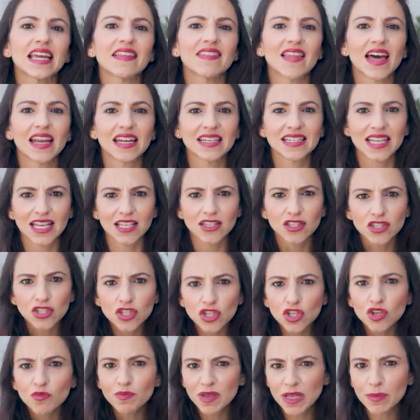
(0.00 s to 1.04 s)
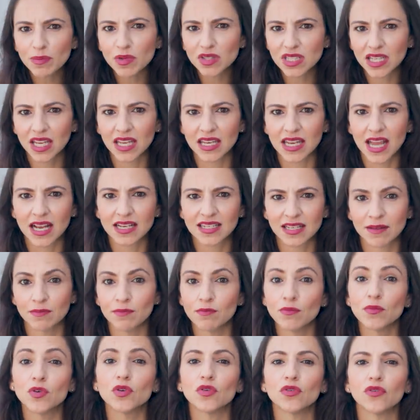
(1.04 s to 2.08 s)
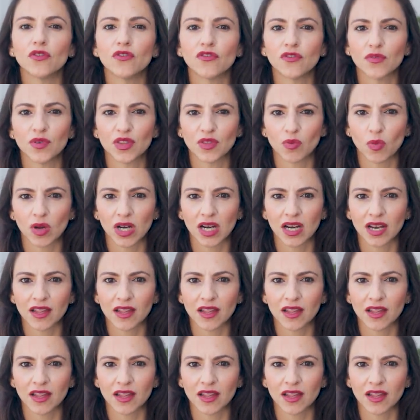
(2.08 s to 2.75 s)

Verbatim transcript: in that it takes two people to connect and move with one